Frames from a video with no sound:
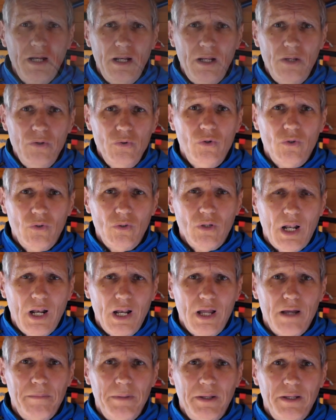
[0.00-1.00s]
local
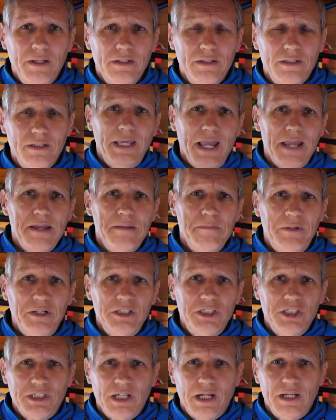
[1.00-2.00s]
club,
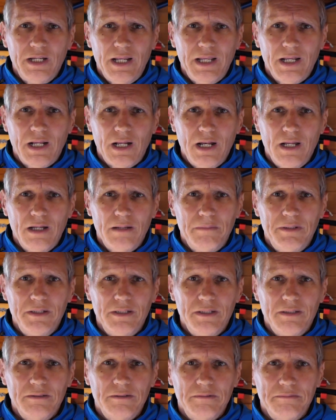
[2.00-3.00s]
Cambridge Cycling Club.
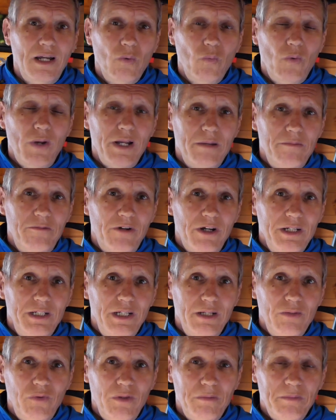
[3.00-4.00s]
And when I'm
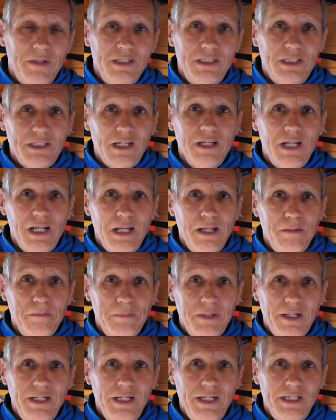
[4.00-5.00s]
riding with my cycling
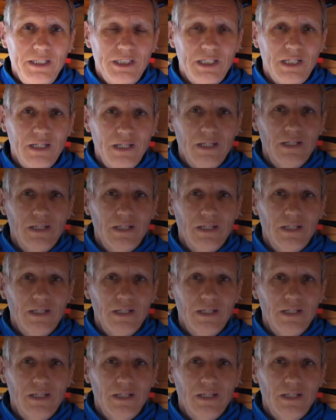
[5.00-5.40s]
buddies,